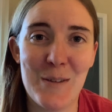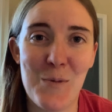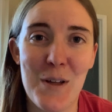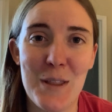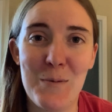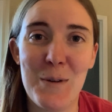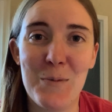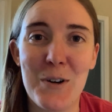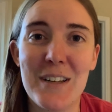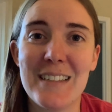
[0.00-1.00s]
the one that we
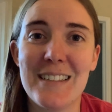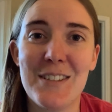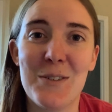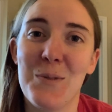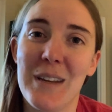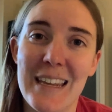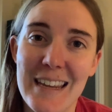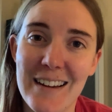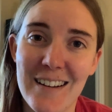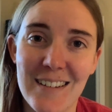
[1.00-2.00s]
want to
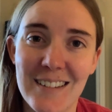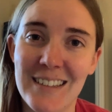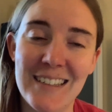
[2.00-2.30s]
hear.